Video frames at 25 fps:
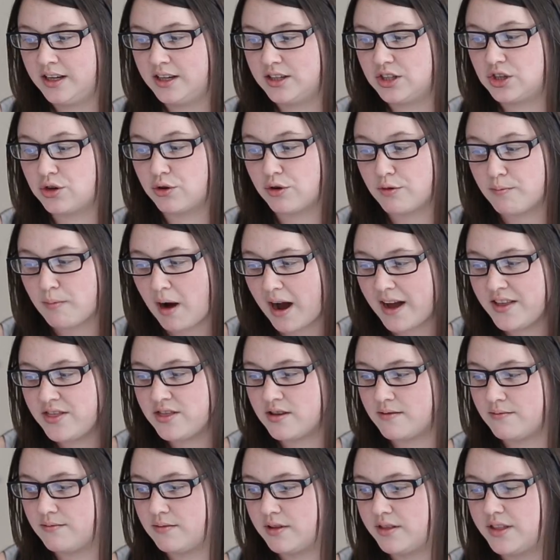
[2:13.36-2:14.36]
to remind
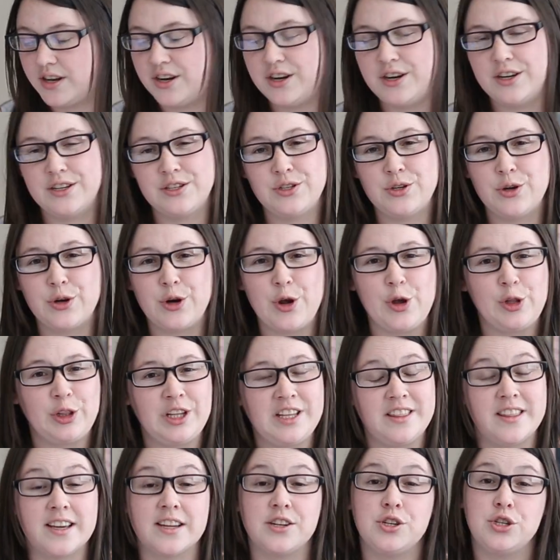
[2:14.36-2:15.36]
them that it is not
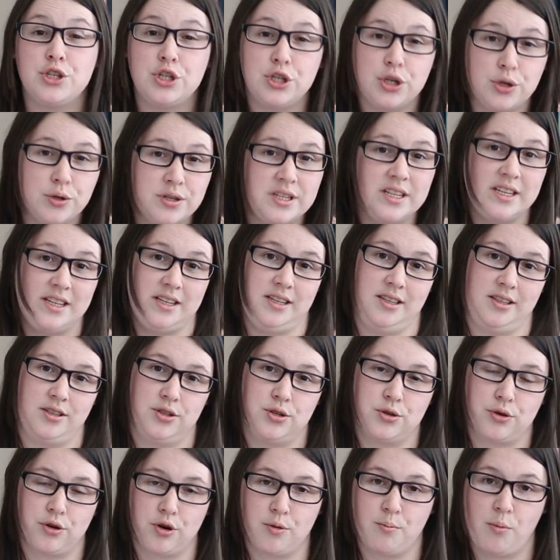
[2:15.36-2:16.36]
only their duty
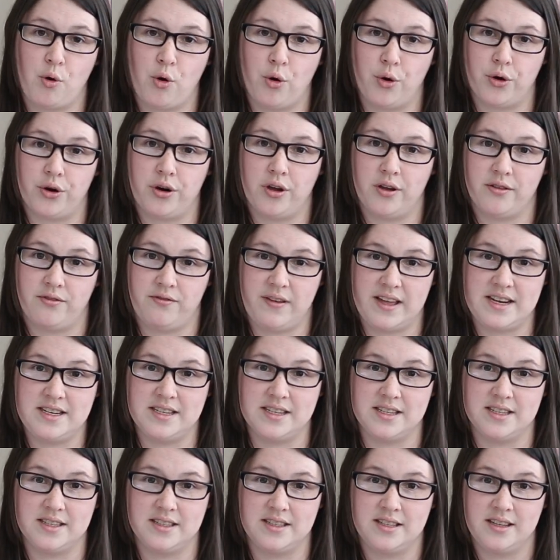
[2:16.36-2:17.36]
to report
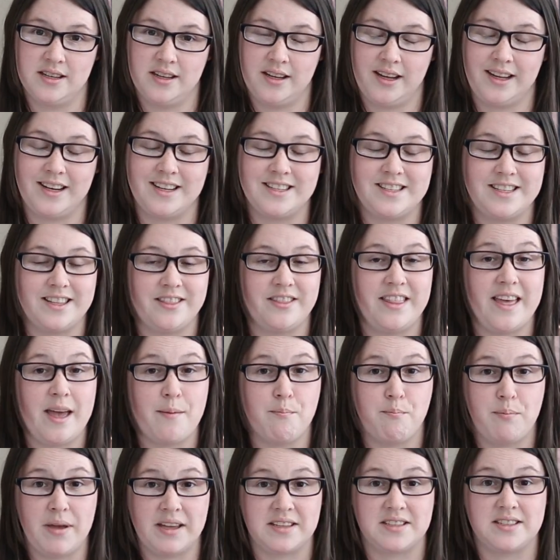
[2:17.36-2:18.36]
offenders, it is in
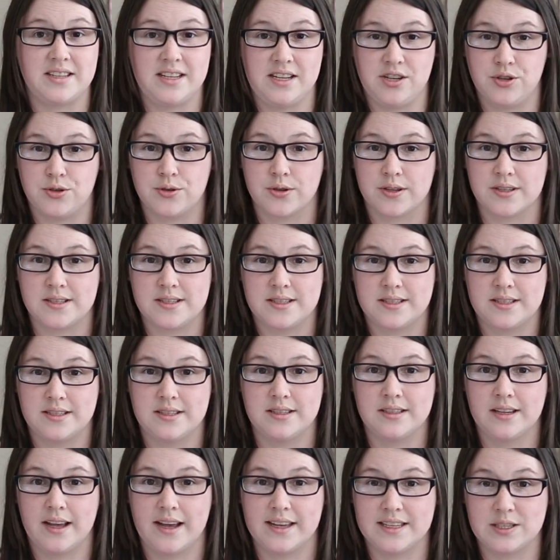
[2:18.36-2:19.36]
their best
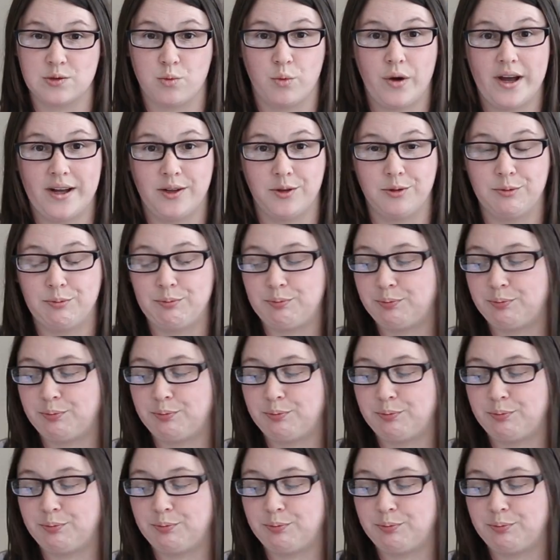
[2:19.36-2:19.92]
interests as well.